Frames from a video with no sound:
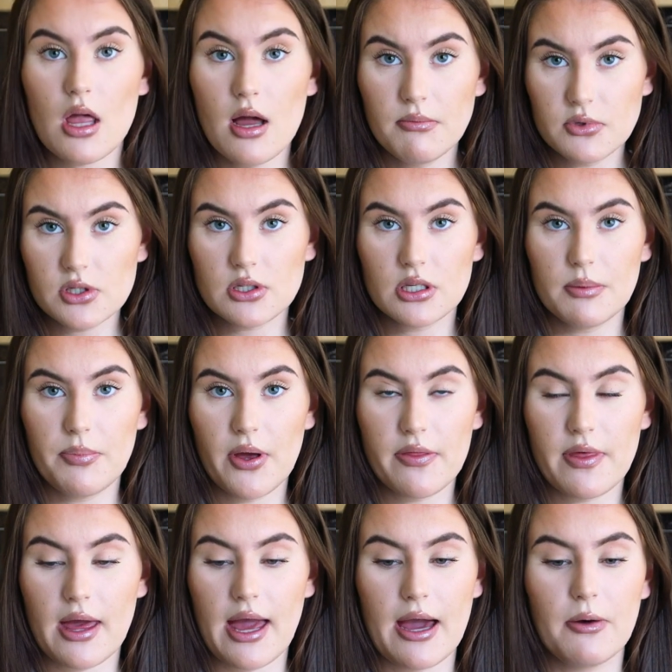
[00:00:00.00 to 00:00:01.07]
I'm just going to put
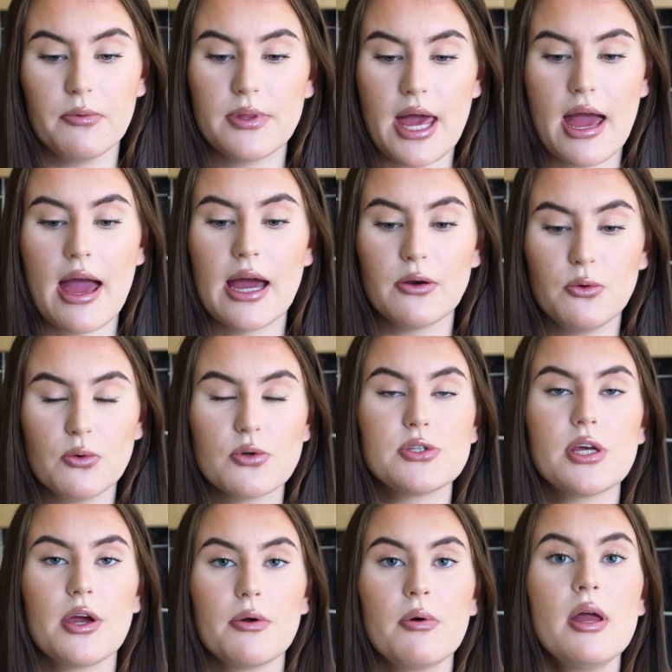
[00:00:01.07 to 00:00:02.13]
that out there. And
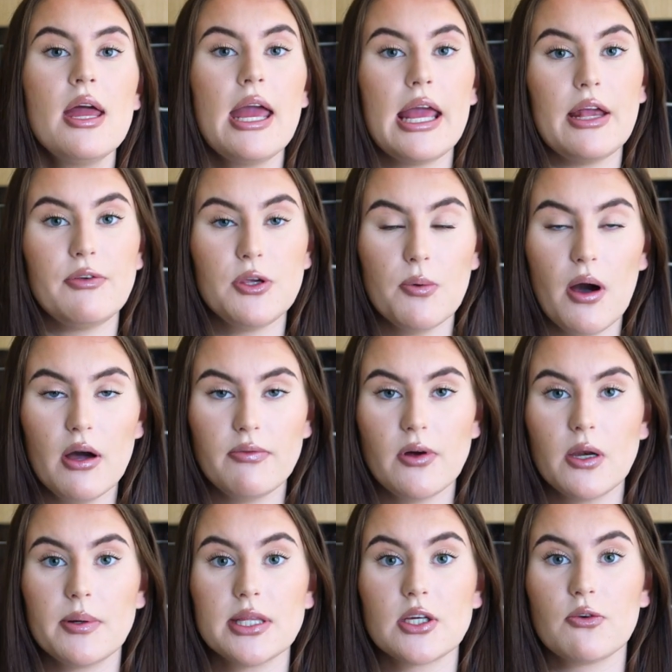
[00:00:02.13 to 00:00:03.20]
also, if you are
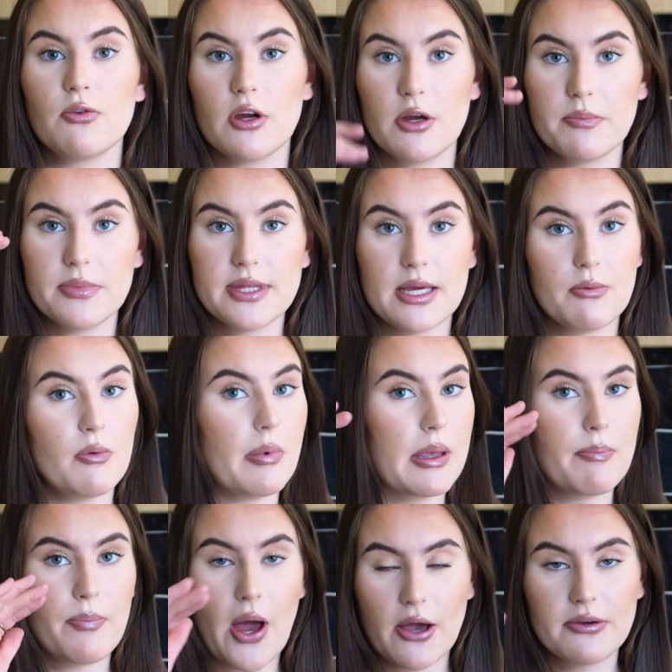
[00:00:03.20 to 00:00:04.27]
following the group, it will
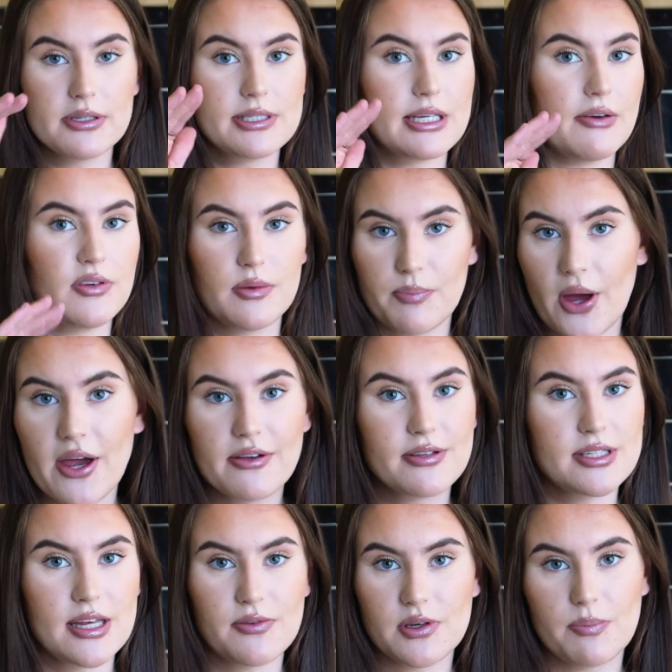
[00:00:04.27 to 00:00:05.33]
be post after
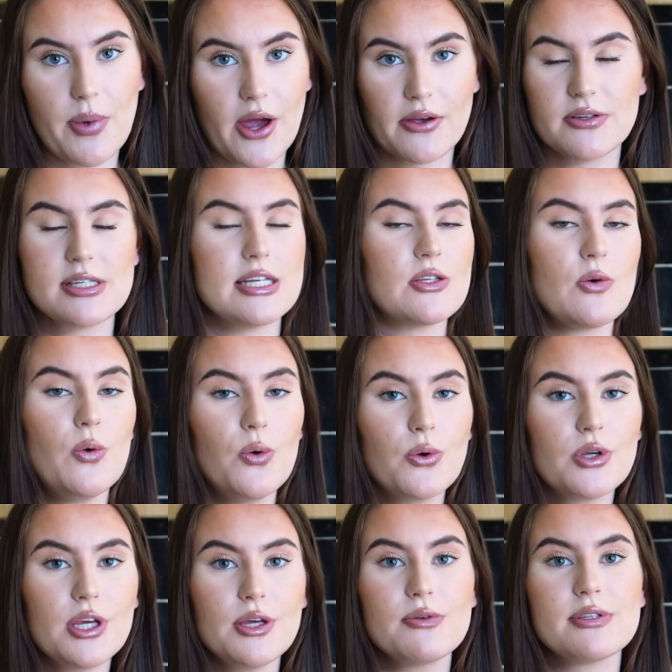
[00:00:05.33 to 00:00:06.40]
post after post. It's
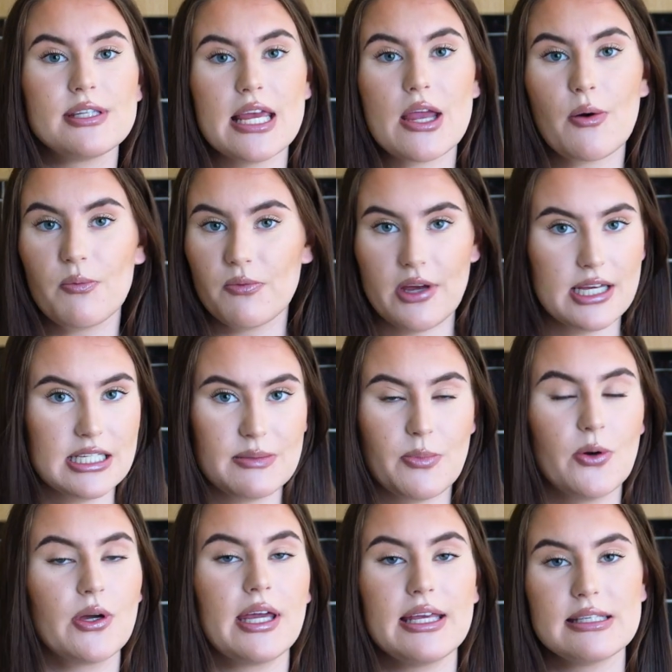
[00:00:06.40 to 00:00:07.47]
all you see on
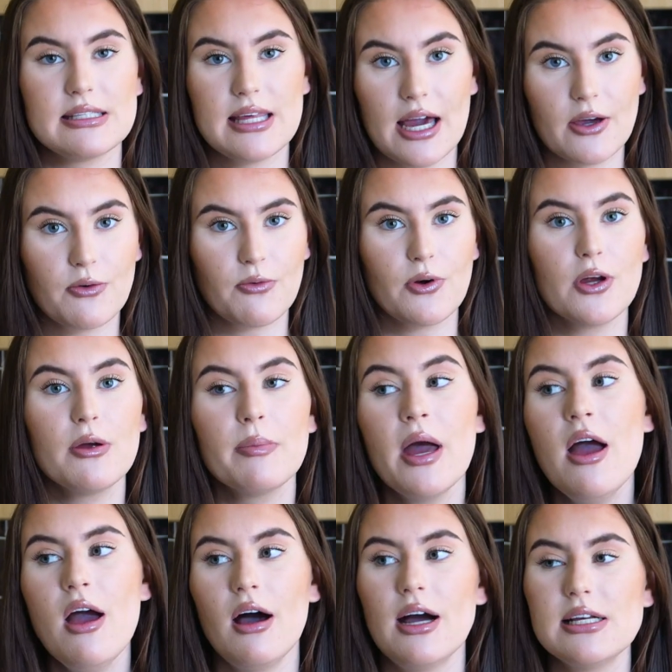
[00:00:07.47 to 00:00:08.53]
Facebook is that group.
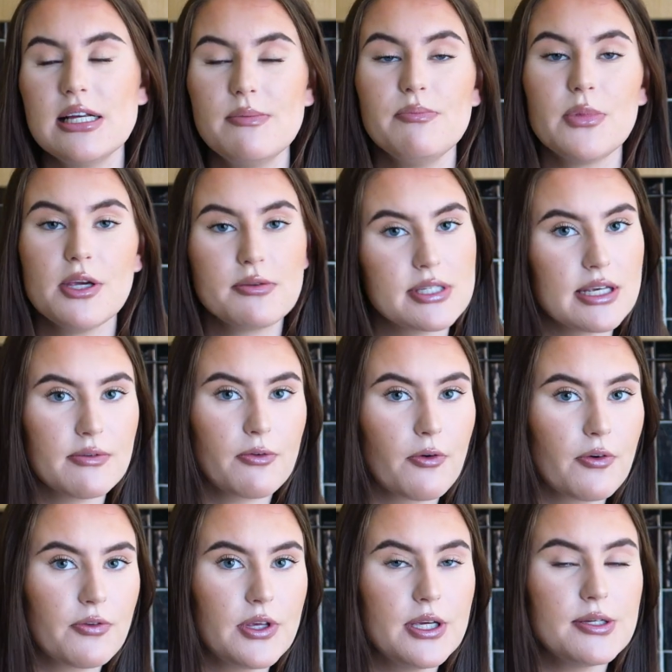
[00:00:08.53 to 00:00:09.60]
I did mute it
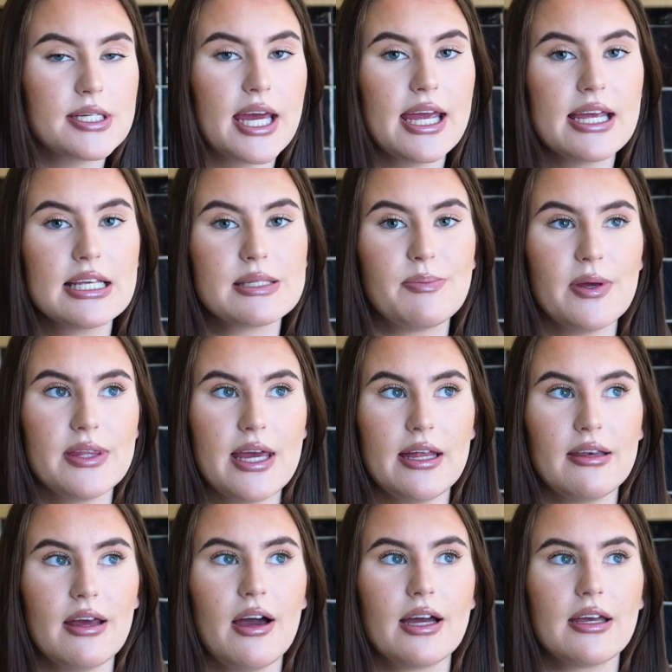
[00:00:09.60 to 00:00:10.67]
for a few days, but
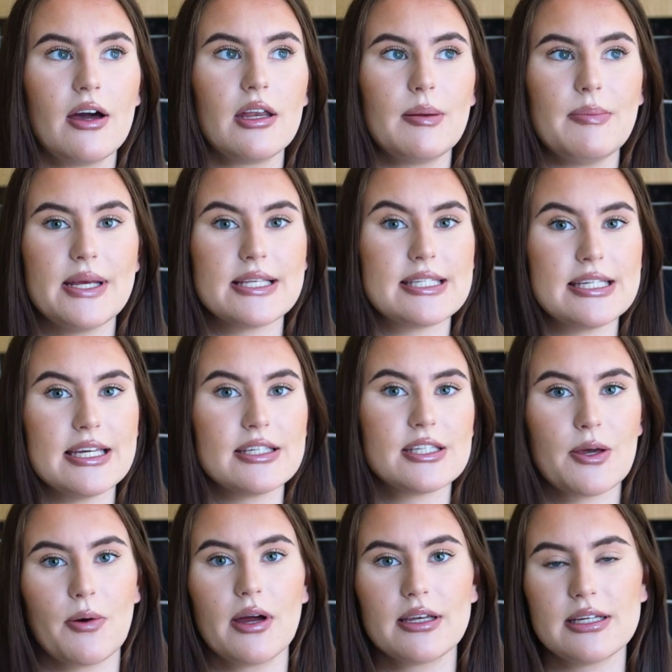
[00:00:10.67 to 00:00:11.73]
then I kind of missed it,
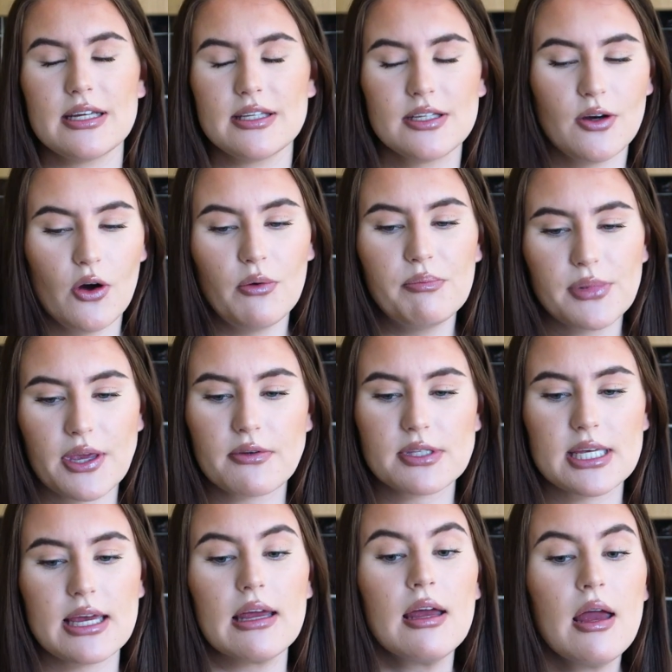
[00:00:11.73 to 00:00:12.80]
so I did
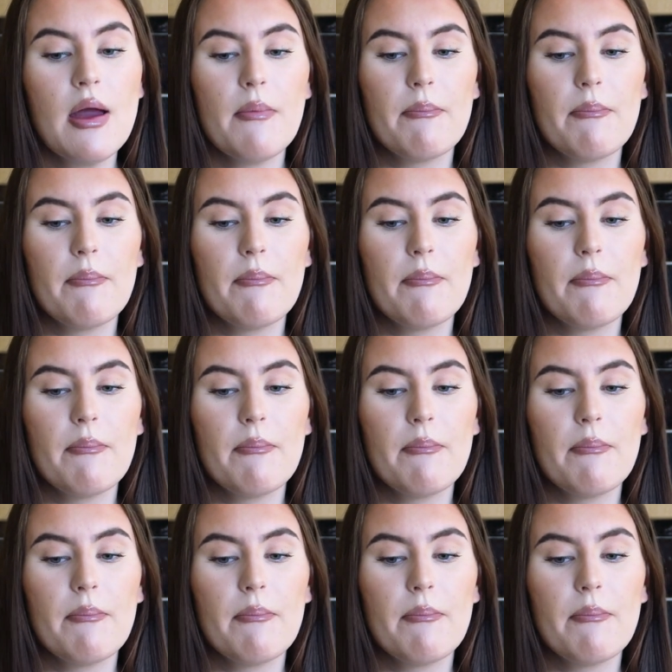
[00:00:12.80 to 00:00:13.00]
unmute it.